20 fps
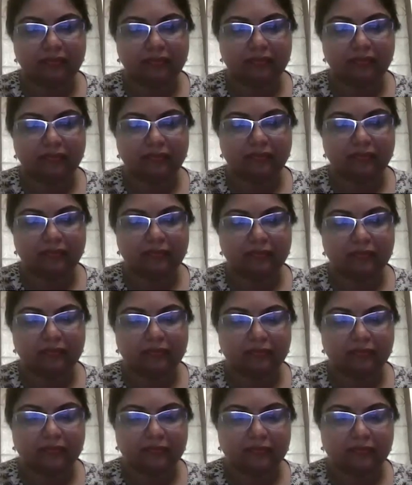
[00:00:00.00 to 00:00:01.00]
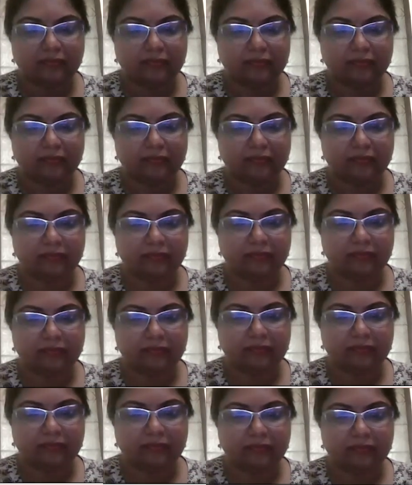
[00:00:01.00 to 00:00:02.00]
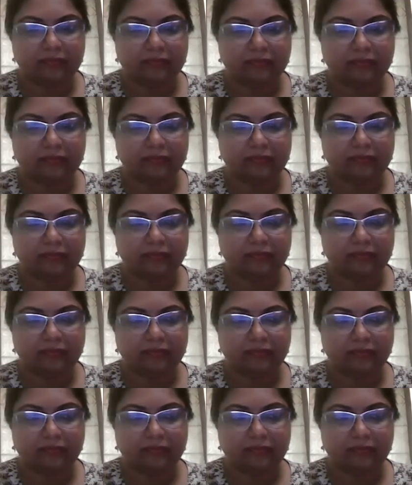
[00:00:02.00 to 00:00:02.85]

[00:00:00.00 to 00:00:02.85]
No words are spoken by the person on screen.